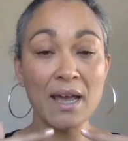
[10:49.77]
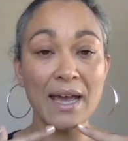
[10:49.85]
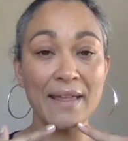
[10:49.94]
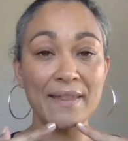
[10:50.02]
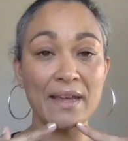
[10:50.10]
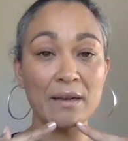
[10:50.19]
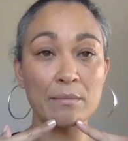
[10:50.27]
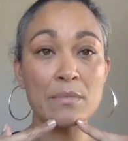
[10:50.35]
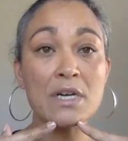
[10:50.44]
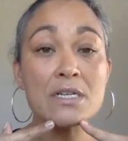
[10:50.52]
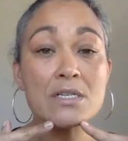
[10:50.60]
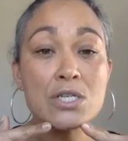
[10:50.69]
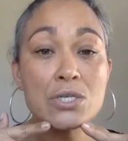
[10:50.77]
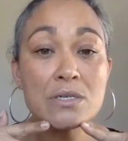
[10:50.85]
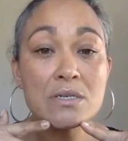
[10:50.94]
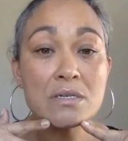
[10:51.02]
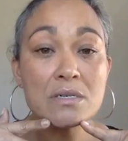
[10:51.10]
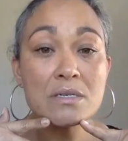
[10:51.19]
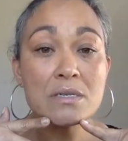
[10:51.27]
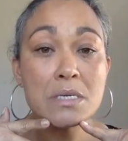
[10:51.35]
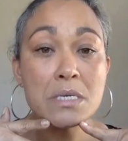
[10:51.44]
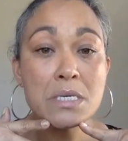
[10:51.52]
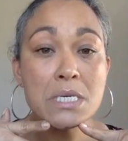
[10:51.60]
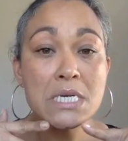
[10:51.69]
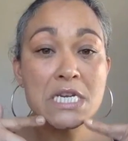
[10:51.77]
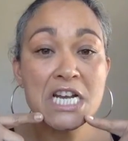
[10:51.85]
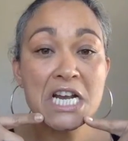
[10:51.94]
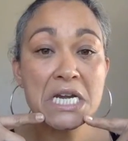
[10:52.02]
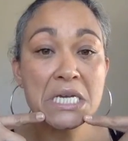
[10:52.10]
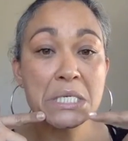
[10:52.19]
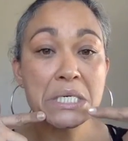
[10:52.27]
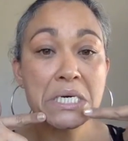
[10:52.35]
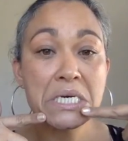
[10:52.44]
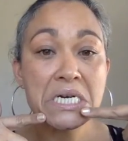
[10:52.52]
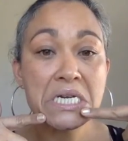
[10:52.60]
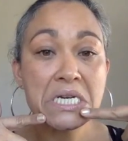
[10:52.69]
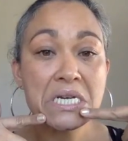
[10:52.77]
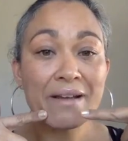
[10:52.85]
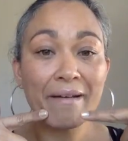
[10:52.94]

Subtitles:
and that my jaw isn't jutting forward